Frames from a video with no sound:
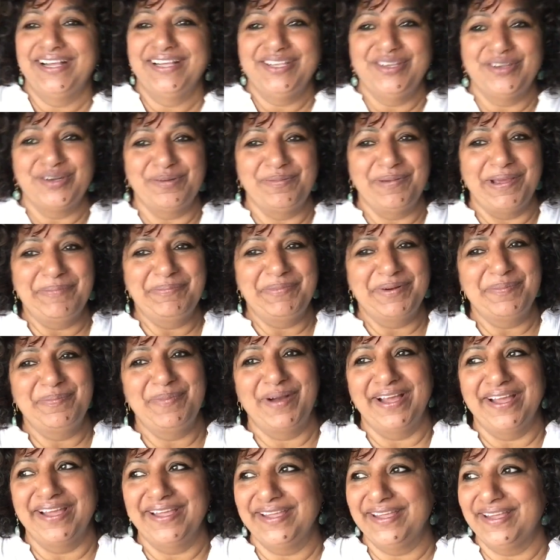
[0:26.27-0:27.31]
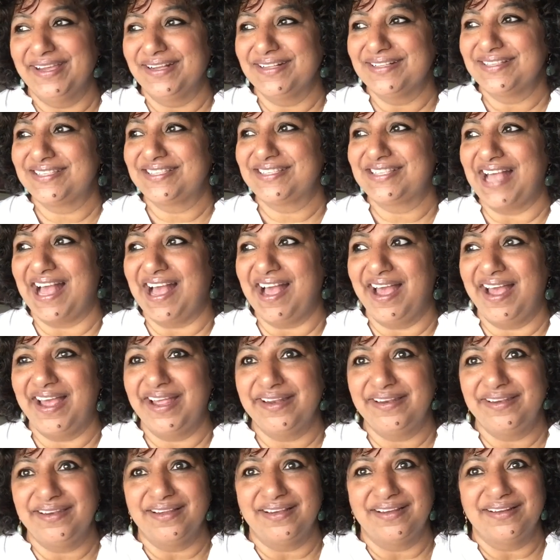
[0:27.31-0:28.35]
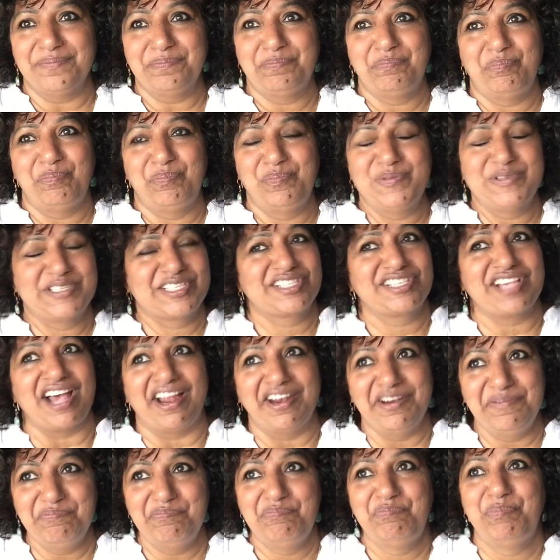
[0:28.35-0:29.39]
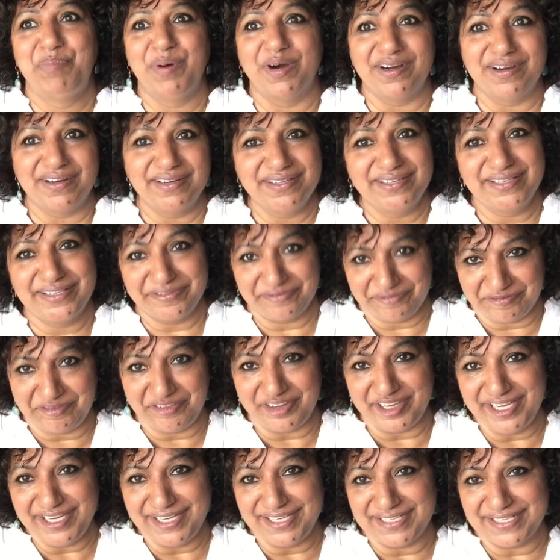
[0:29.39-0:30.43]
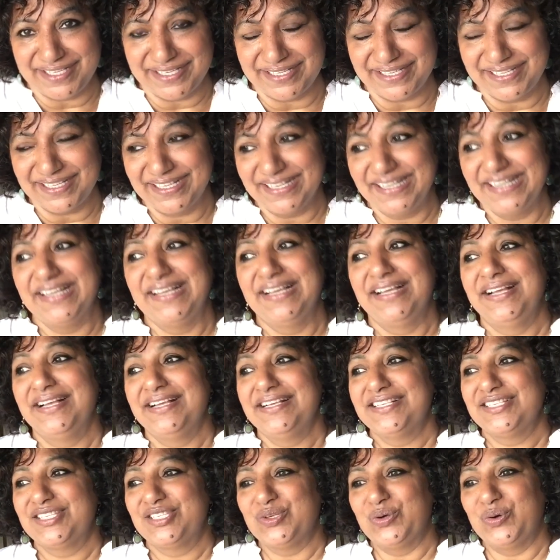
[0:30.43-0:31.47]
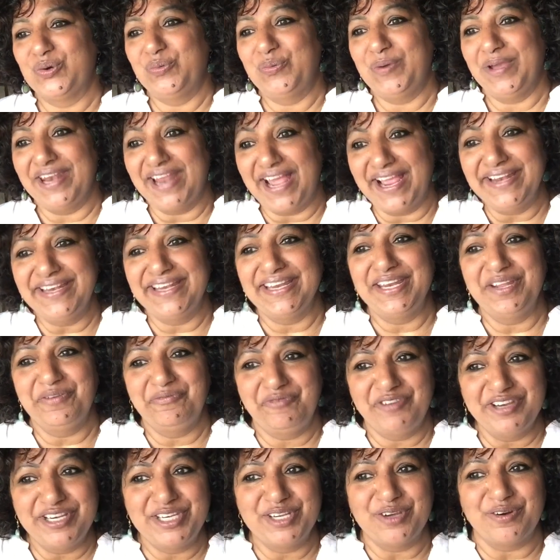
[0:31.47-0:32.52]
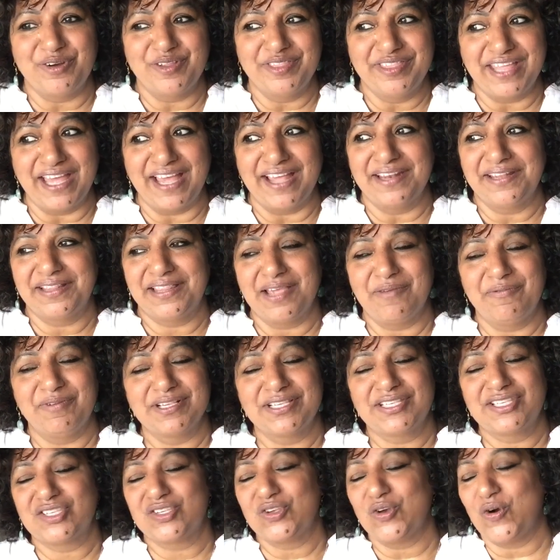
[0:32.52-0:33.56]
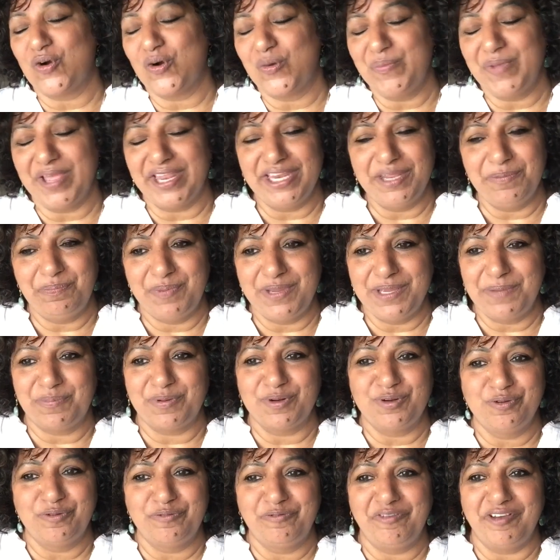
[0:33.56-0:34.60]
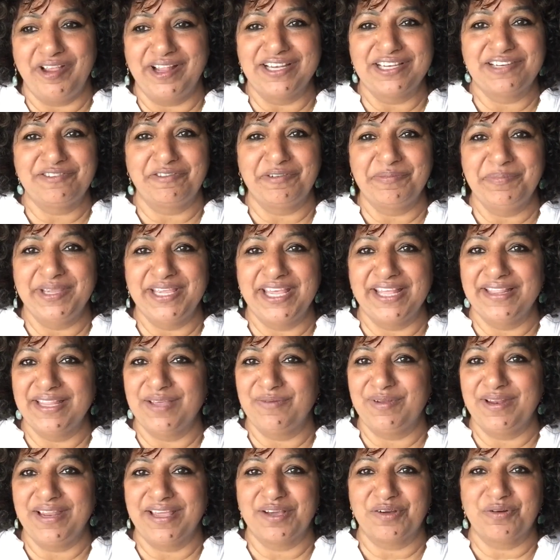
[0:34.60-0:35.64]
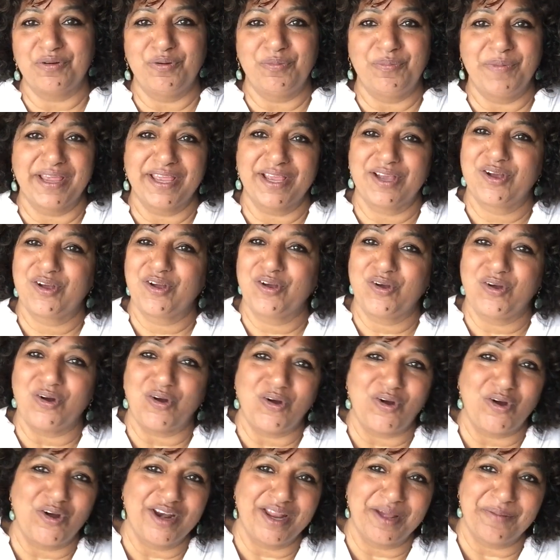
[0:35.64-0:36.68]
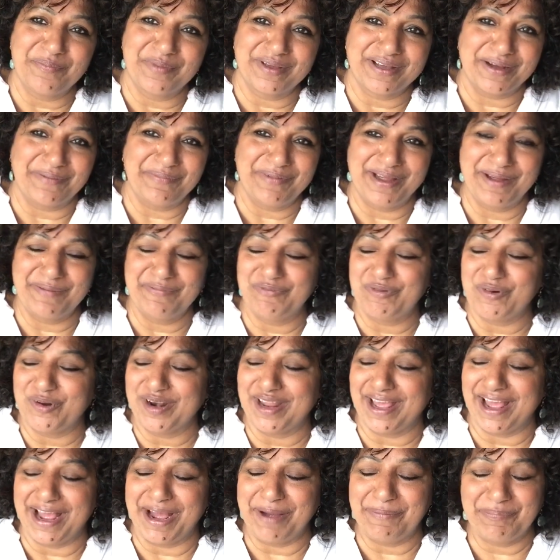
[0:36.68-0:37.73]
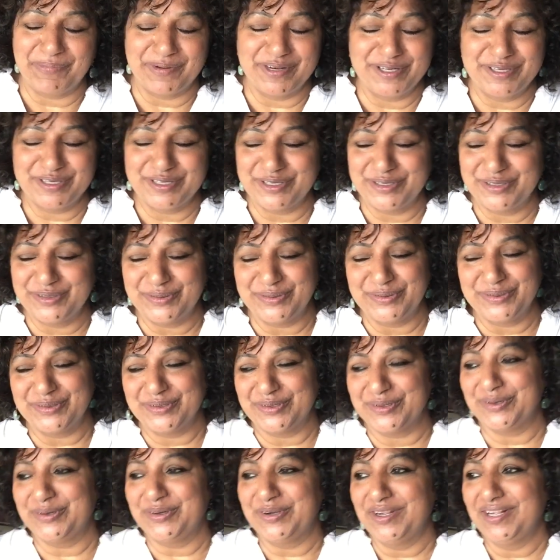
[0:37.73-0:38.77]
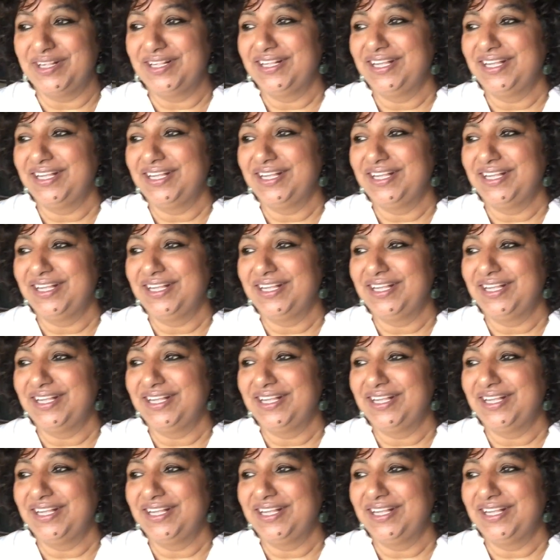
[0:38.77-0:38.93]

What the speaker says: You remember my sad, sunburnt feet? So when I did a video on that, there were so many people who felt for me and they were like, oh my God, Ambika ma'am, what happened to you, you know?